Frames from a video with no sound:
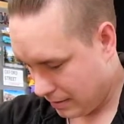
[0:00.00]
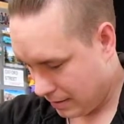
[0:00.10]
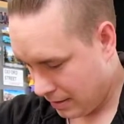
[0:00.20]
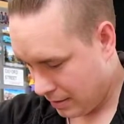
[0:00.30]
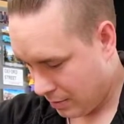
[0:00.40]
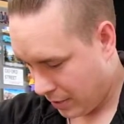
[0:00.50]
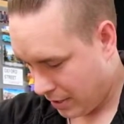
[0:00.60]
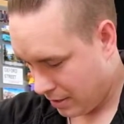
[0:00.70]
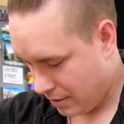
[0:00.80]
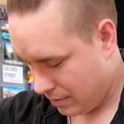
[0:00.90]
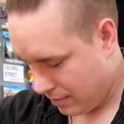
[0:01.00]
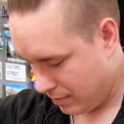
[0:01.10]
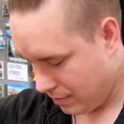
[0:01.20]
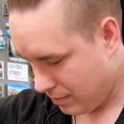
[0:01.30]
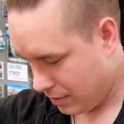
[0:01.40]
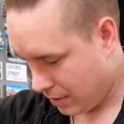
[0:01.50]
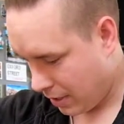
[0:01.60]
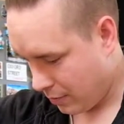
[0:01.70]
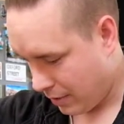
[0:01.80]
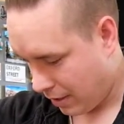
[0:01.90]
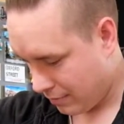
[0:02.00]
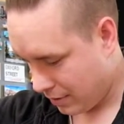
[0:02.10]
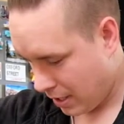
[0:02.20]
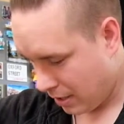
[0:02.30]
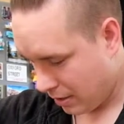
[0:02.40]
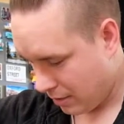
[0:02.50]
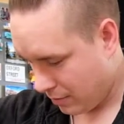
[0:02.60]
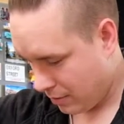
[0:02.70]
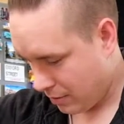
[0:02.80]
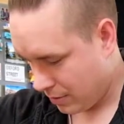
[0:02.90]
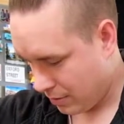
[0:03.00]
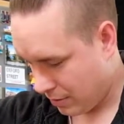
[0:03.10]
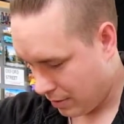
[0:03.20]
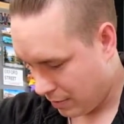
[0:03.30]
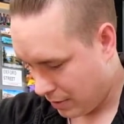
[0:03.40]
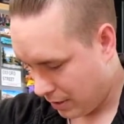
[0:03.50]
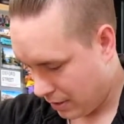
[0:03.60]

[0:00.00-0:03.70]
And my scale went off again. I wonder what's going on with it.